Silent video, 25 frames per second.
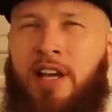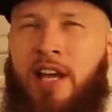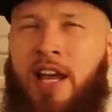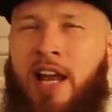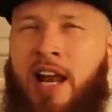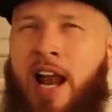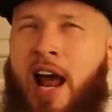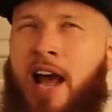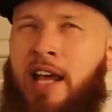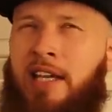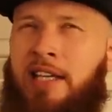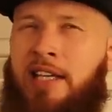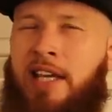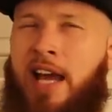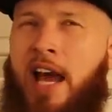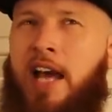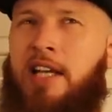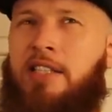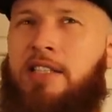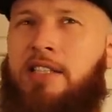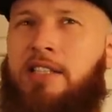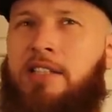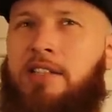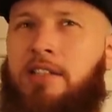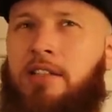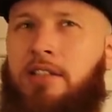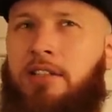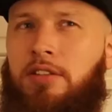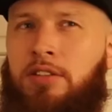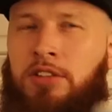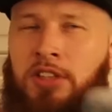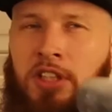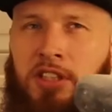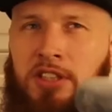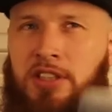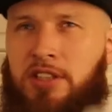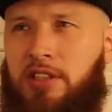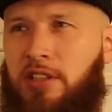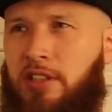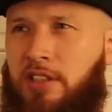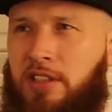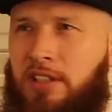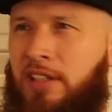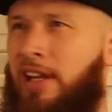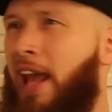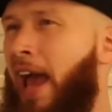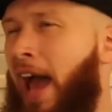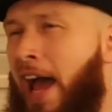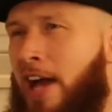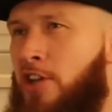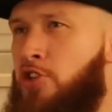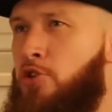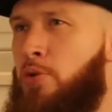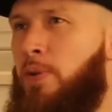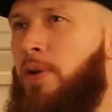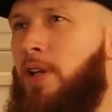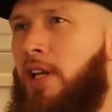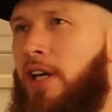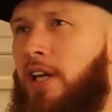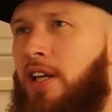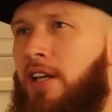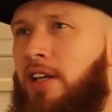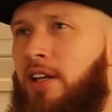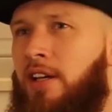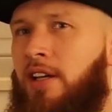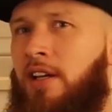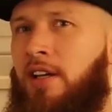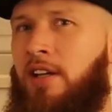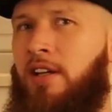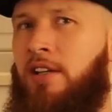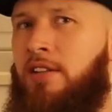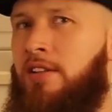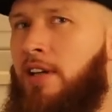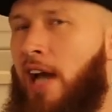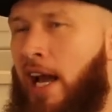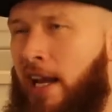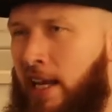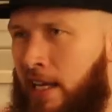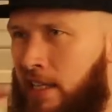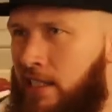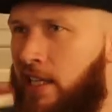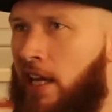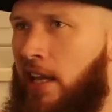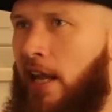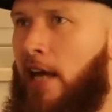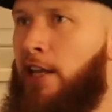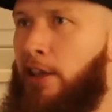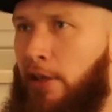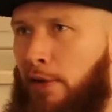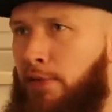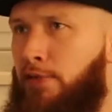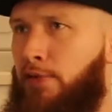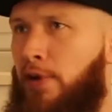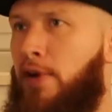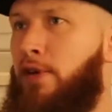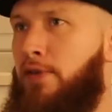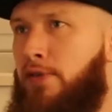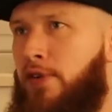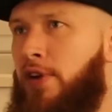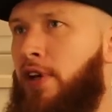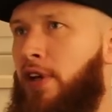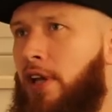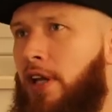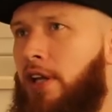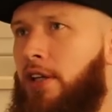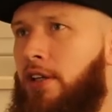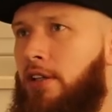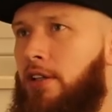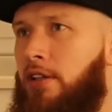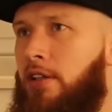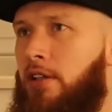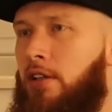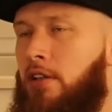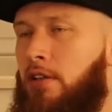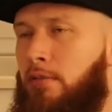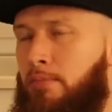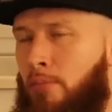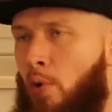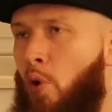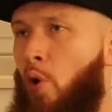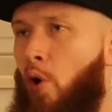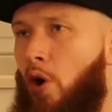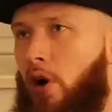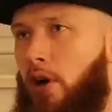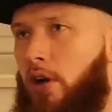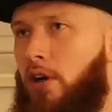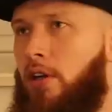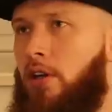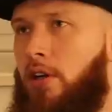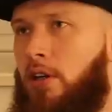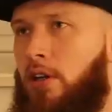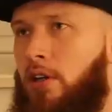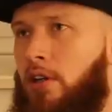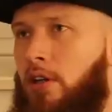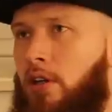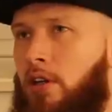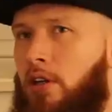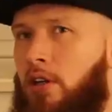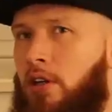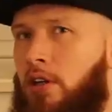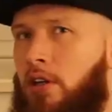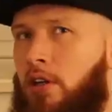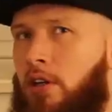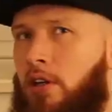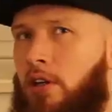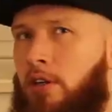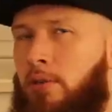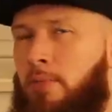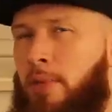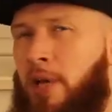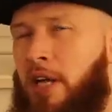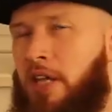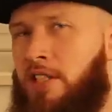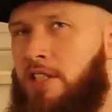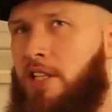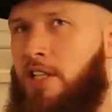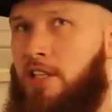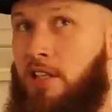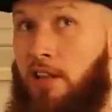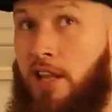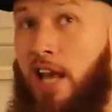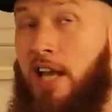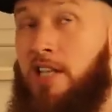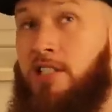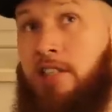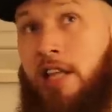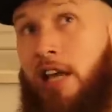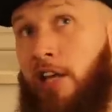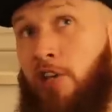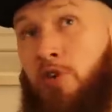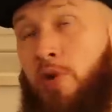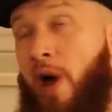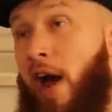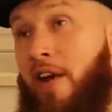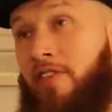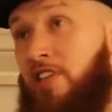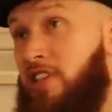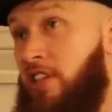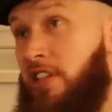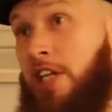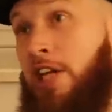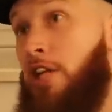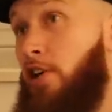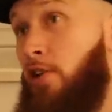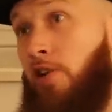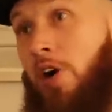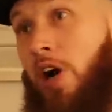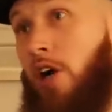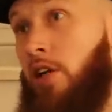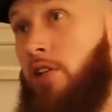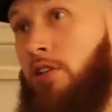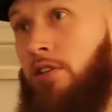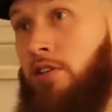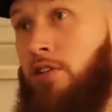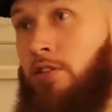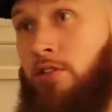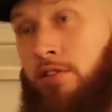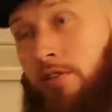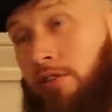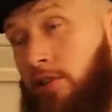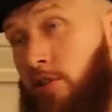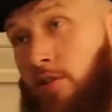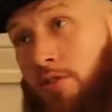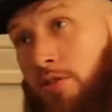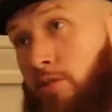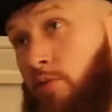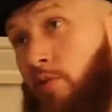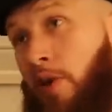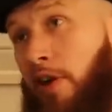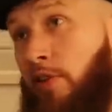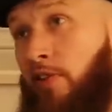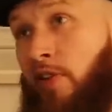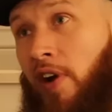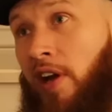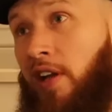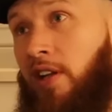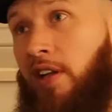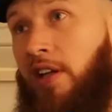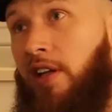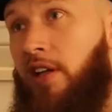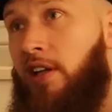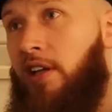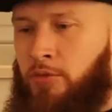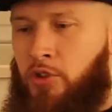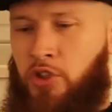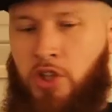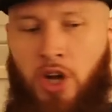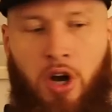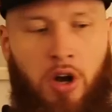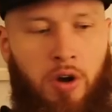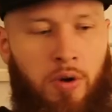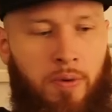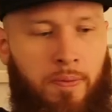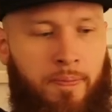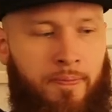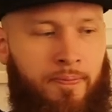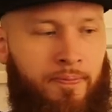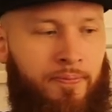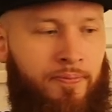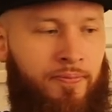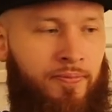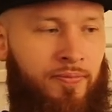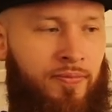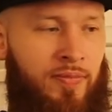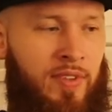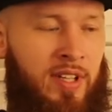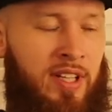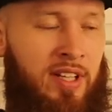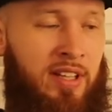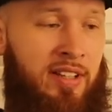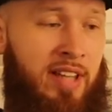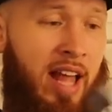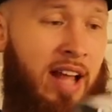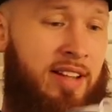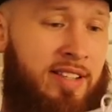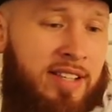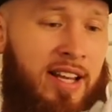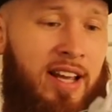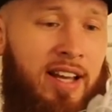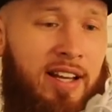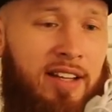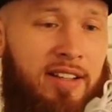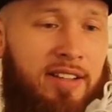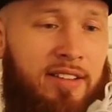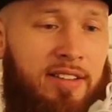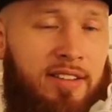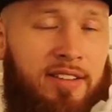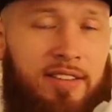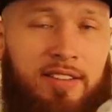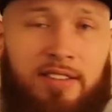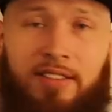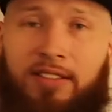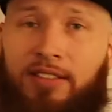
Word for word: And I guess just casually, I guess I like the free feeling more mm-hmm. because it's less like you have a sneaker on. Yeah. Quite frankly. So that's it.